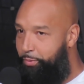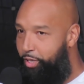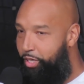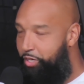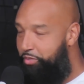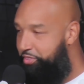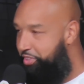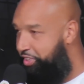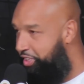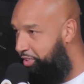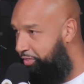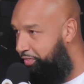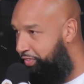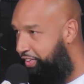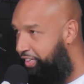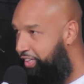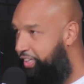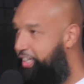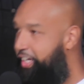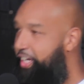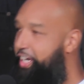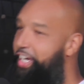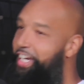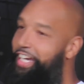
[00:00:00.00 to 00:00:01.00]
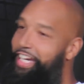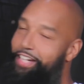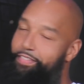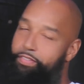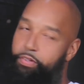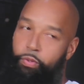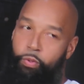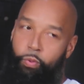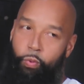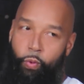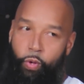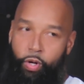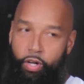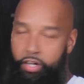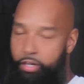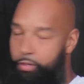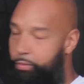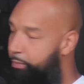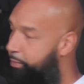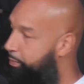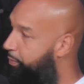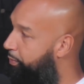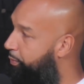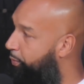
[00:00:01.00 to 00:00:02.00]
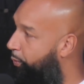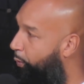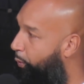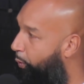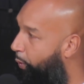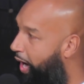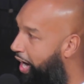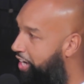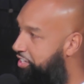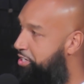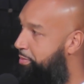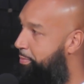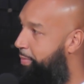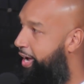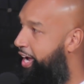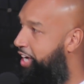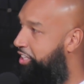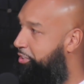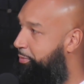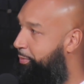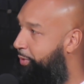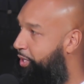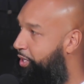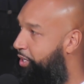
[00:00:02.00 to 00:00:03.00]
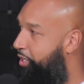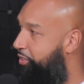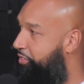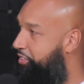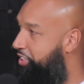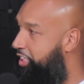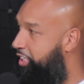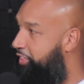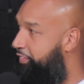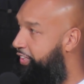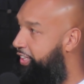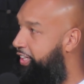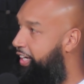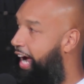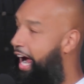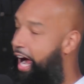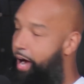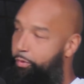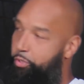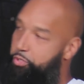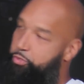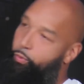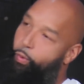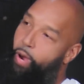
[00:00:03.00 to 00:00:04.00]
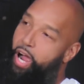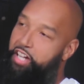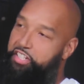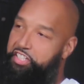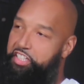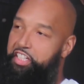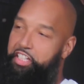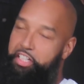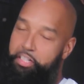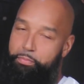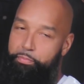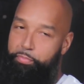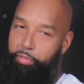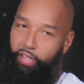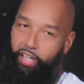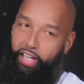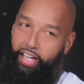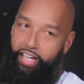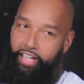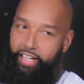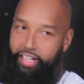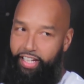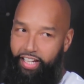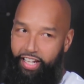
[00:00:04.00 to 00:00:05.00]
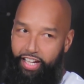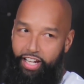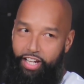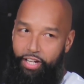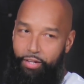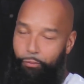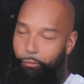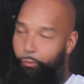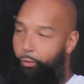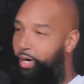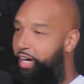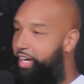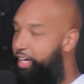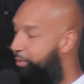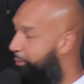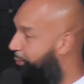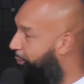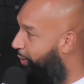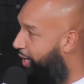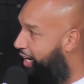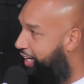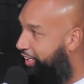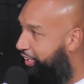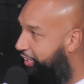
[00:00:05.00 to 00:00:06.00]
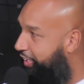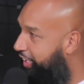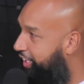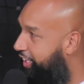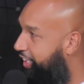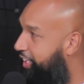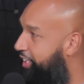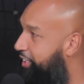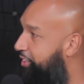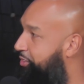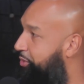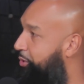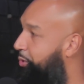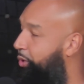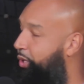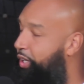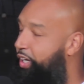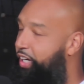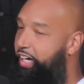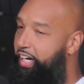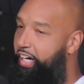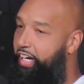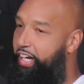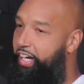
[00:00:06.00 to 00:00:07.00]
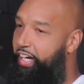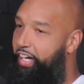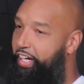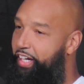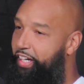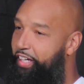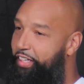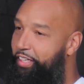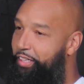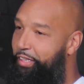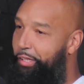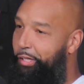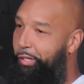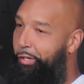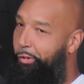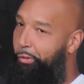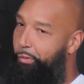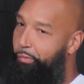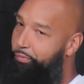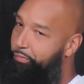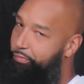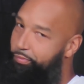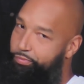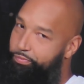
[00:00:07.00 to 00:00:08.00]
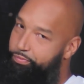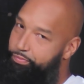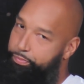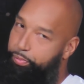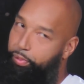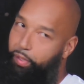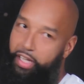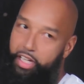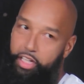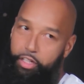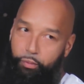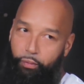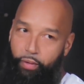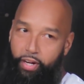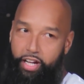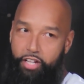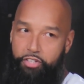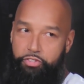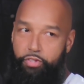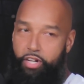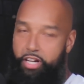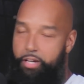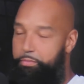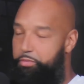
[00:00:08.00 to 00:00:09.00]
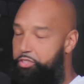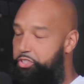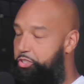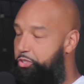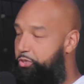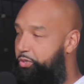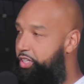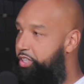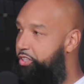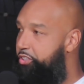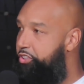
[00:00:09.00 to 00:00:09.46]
TV. If we weren't watching basketball on TV, I was watching him play in rec leagues or, playgrounds right up the street.